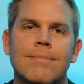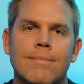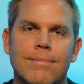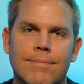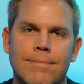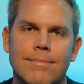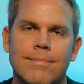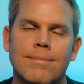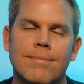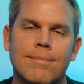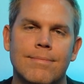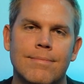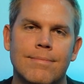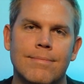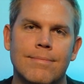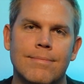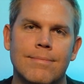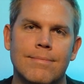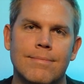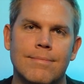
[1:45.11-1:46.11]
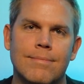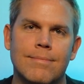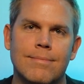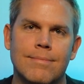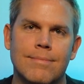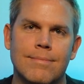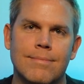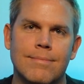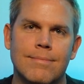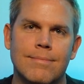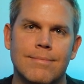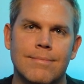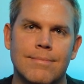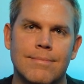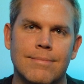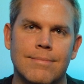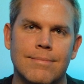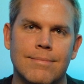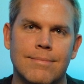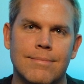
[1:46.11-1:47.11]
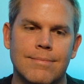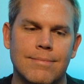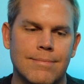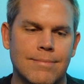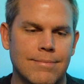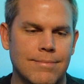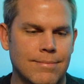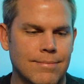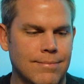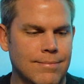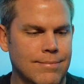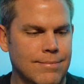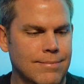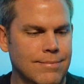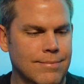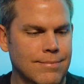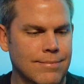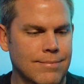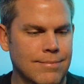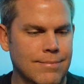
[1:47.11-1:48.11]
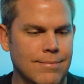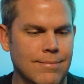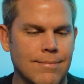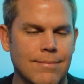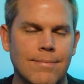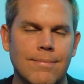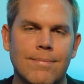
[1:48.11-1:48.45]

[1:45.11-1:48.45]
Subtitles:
No words are spoken by the person on screen.